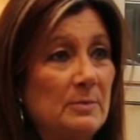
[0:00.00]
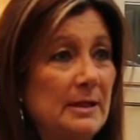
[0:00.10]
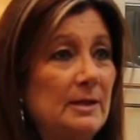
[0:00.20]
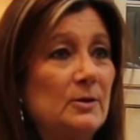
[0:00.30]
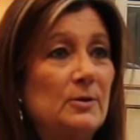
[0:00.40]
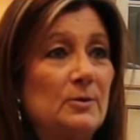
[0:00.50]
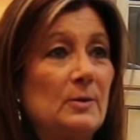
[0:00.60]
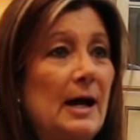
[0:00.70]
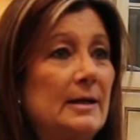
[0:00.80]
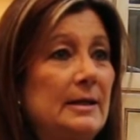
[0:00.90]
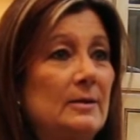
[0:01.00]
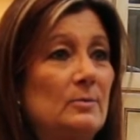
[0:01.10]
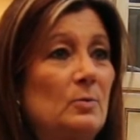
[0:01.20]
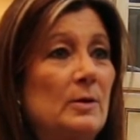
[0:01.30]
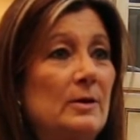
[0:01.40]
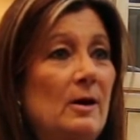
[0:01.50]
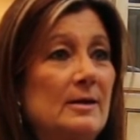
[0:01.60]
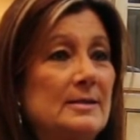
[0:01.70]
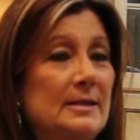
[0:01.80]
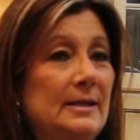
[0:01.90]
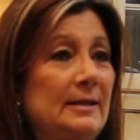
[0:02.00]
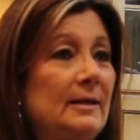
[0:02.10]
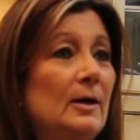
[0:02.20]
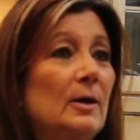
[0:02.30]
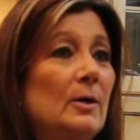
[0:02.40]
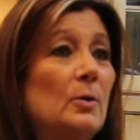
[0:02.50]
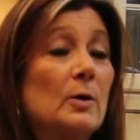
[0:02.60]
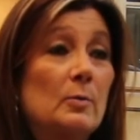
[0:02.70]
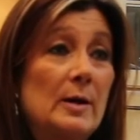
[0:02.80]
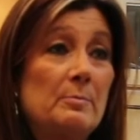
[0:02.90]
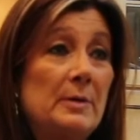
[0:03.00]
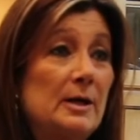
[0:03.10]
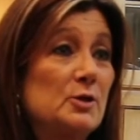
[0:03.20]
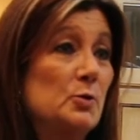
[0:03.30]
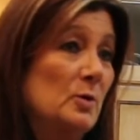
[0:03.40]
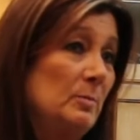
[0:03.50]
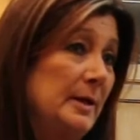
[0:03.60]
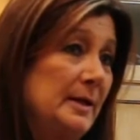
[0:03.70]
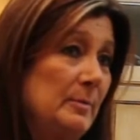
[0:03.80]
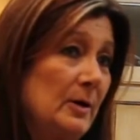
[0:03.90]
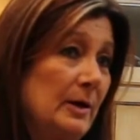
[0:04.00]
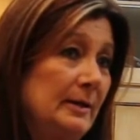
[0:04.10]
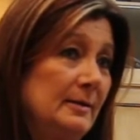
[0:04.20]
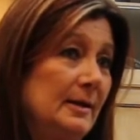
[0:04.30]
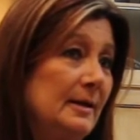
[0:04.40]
Biggie knew I wanted hot tea or a rum punch or a Bloody Mary.